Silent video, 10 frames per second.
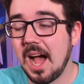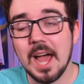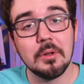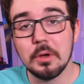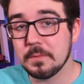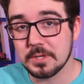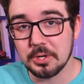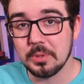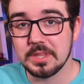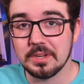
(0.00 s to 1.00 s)
I don't know for
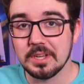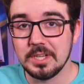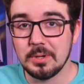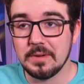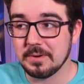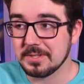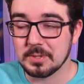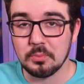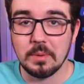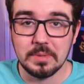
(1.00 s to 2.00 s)
sure what they're gonna do. I've heard
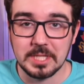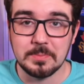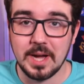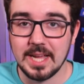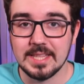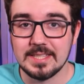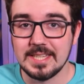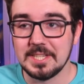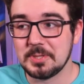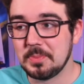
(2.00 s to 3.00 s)
some rumblings behind the
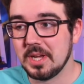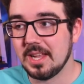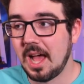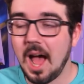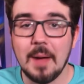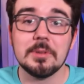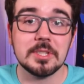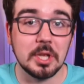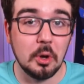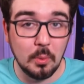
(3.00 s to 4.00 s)
scenes, but I'm
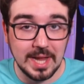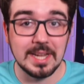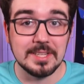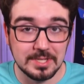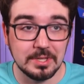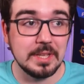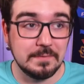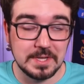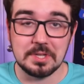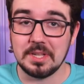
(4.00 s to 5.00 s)
just gonna wait until the
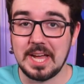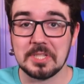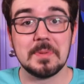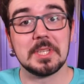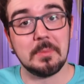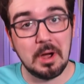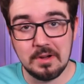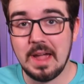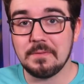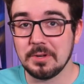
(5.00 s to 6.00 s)
official announcement
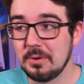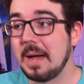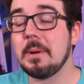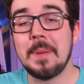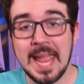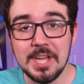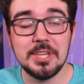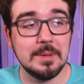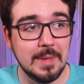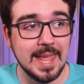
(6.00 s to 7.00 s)
tomorrow afternoon. I'm a
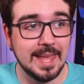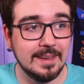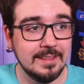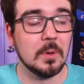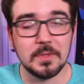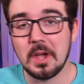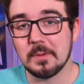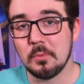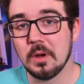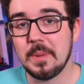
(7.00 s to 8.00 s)
patient man. We'll
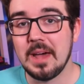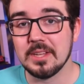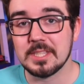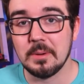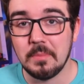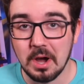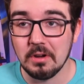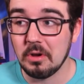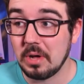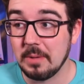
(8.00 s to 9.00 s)
talk more about it
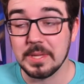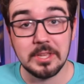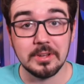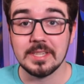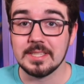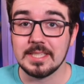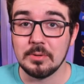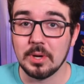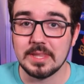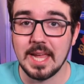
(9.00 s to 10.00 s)
tomorrow. I'll be curious to
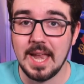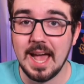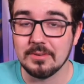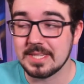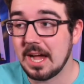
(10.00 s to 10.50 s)
see what they announce.